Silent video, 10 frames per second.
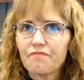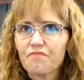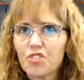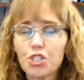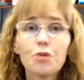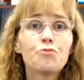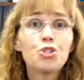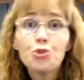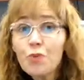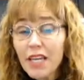
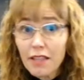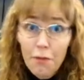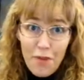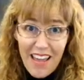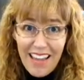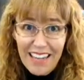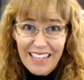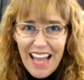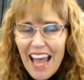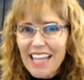subduing the pain.
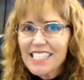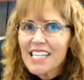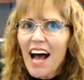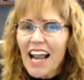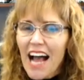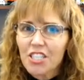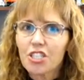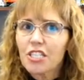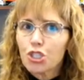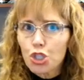It's not
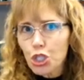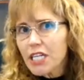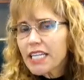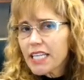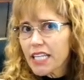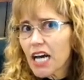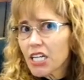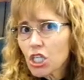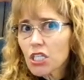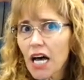actually treating the
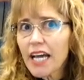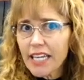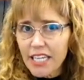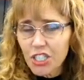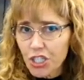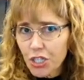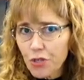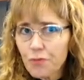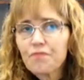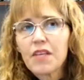underlying issue.
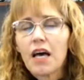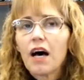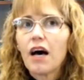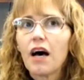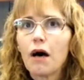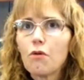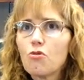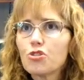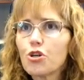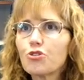Uh,
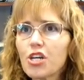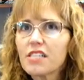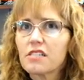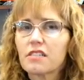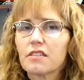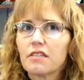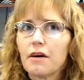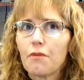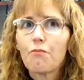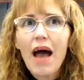so just
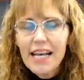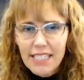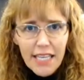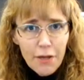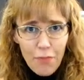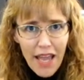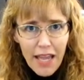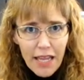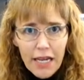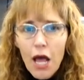masking
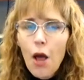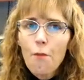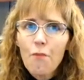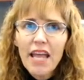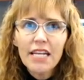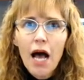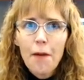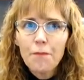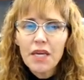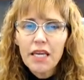pain may
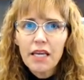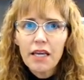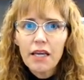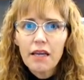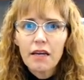not be